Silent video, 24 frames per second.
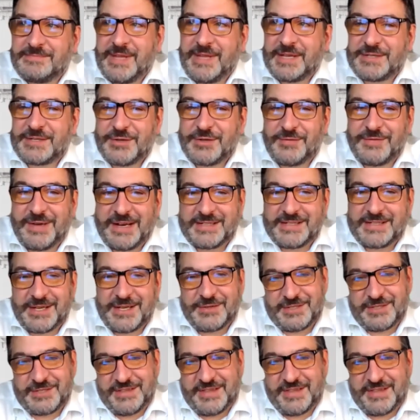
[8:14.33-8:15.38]
sort of
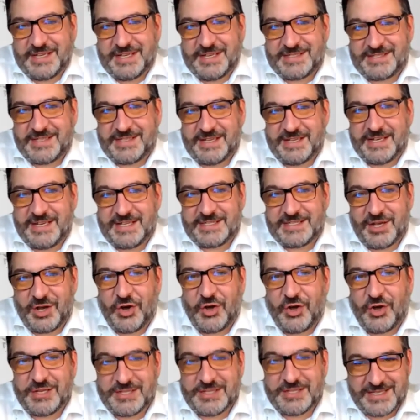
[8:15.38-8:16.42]
anecdotally, that it's
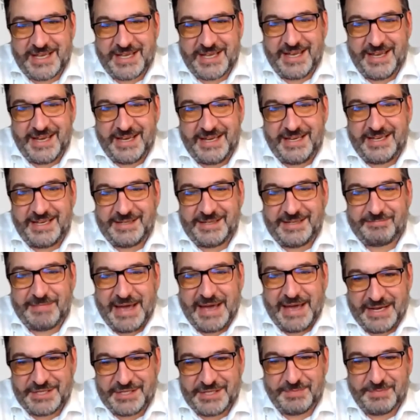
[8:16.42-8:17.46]
holiday
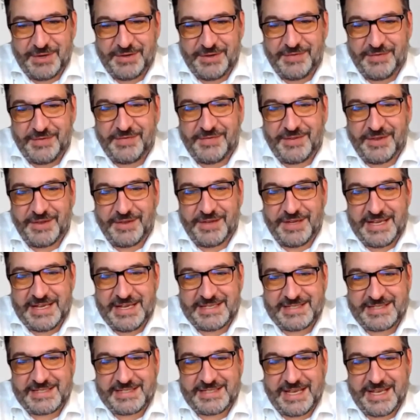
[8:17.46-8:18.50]
management that
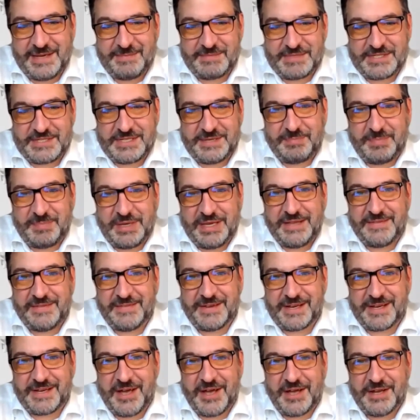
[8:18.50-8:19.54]
seems to be
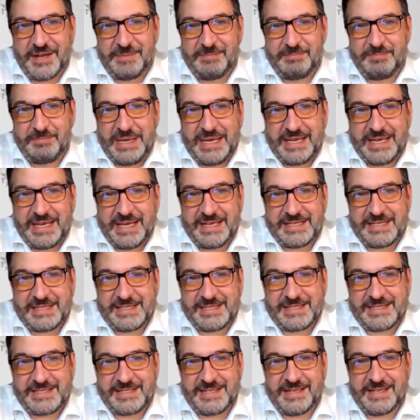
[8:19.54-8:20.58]
the kind of
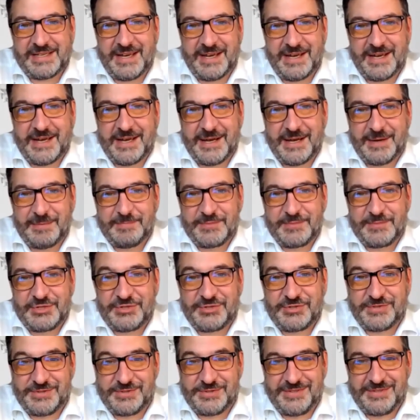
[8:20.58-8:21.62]
biggest
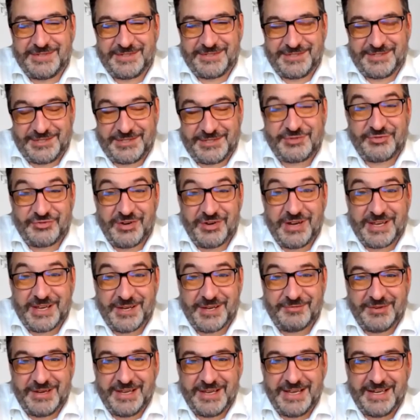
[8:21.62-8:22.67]

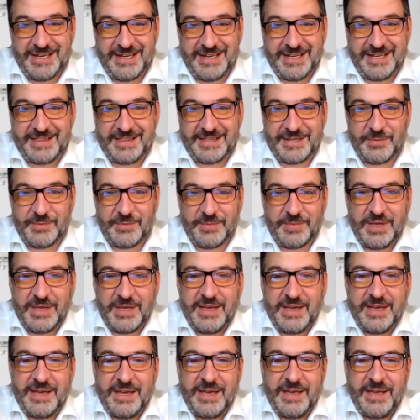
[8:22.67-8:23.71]
trigger, really.
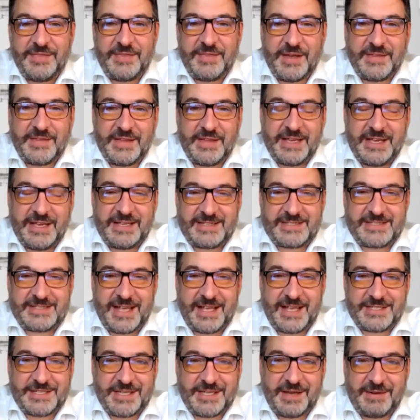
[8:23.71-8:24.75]
That it's
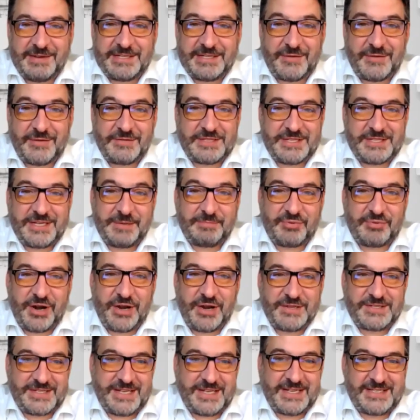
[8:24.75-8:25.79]
obviously a
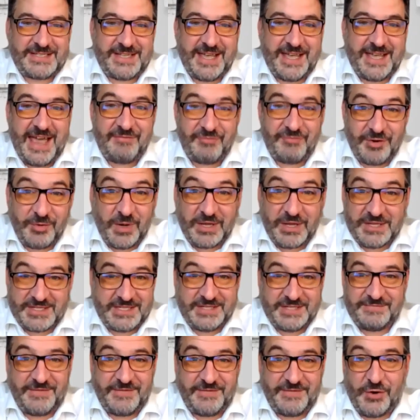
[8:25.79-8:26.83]
process that everyone's
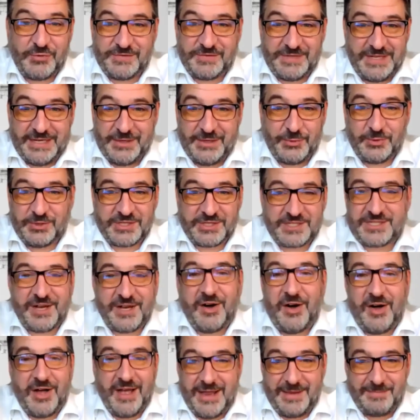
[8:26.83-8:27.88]
involved in all the
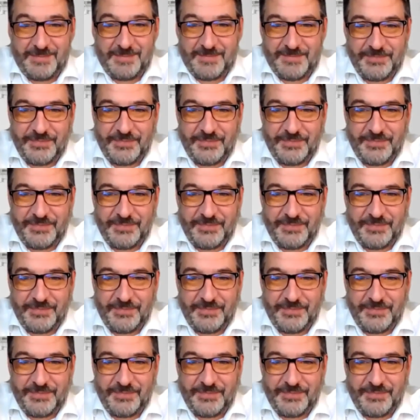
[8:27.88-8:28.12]
time.